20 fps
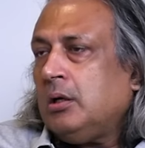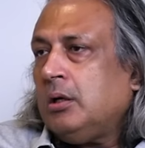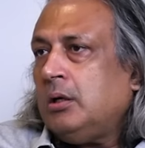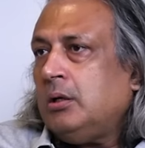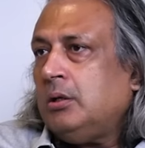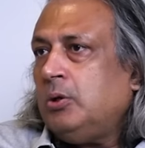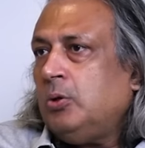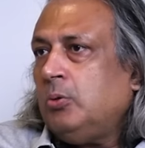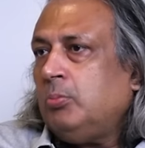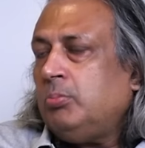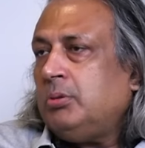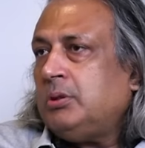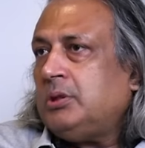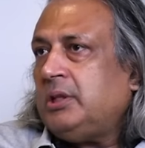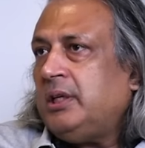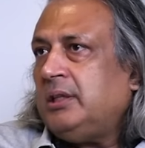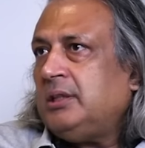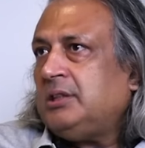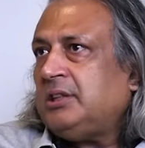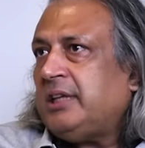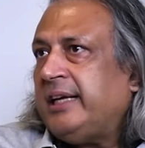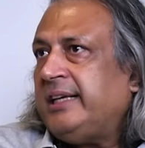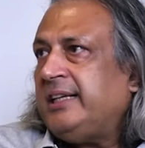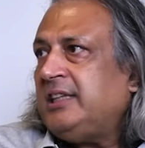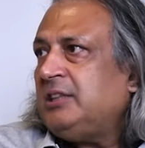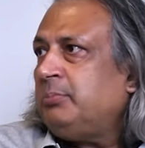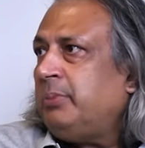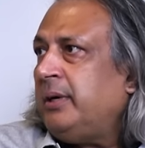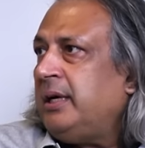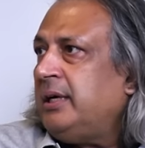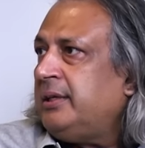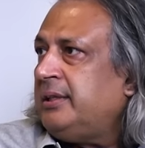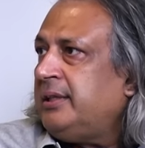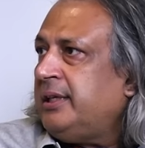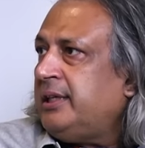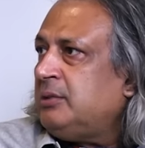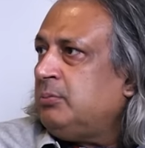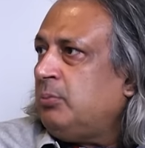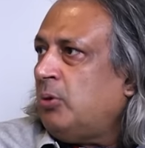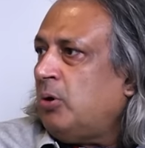you know, see, the Chinese built
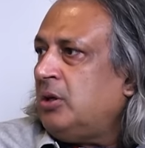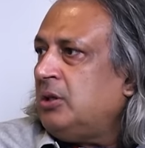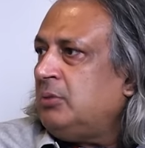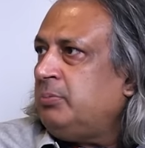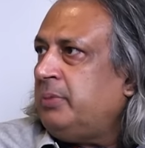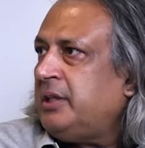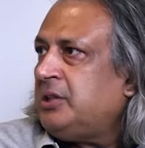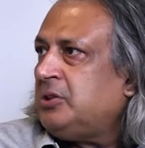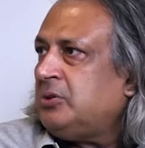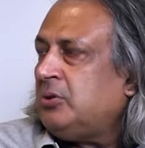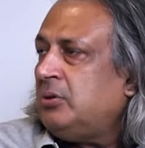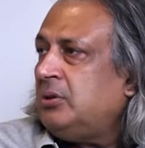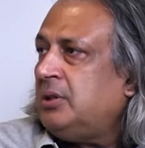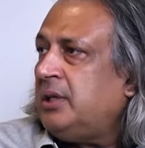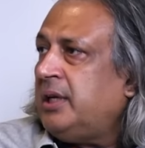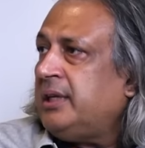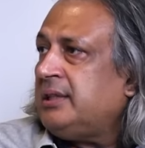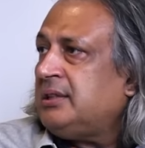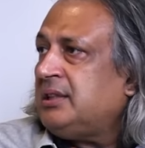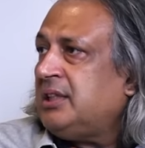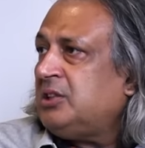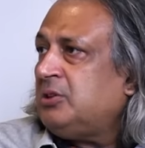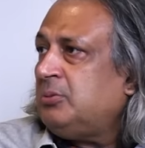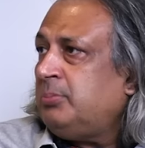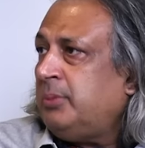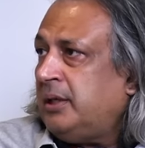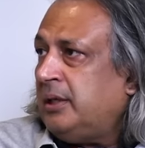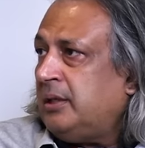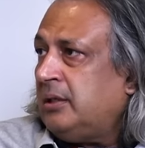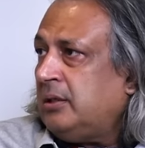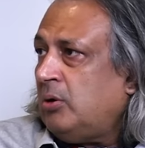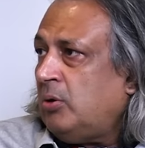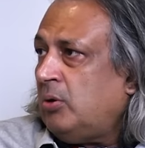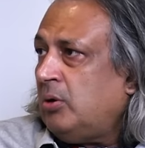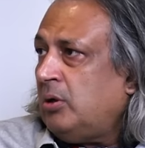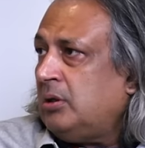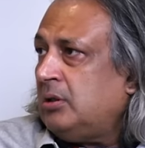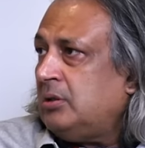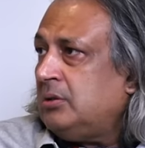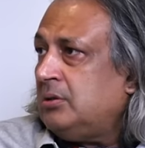these models based on their assessment
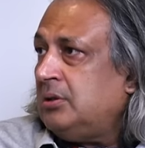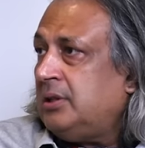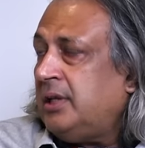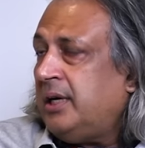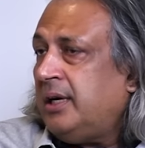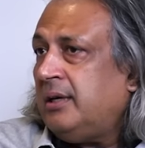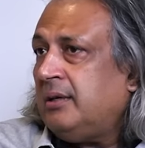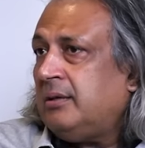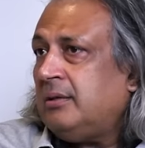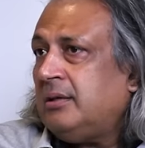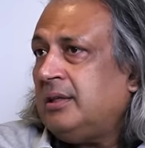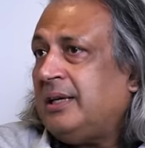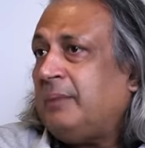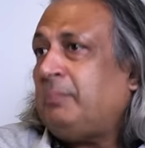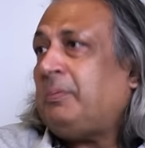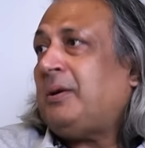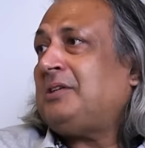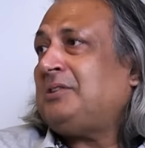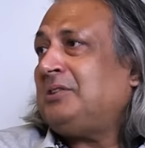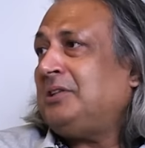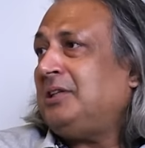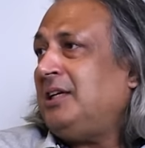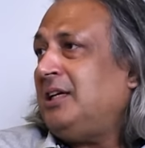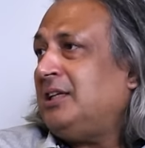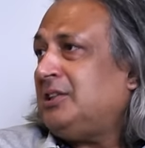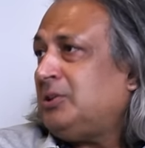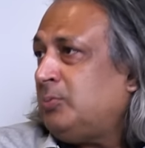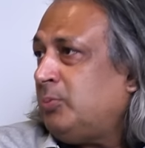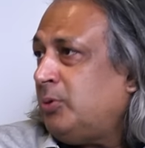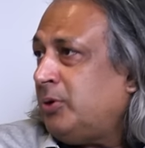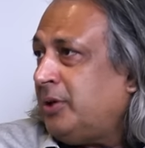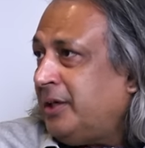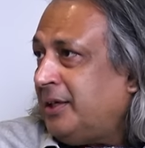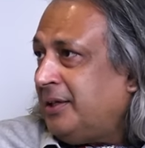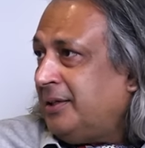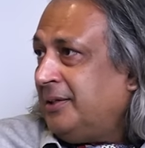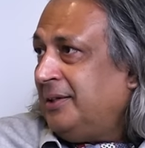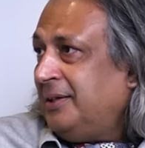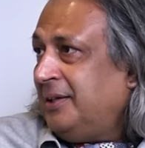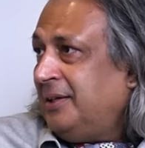or their capacity, let's put it,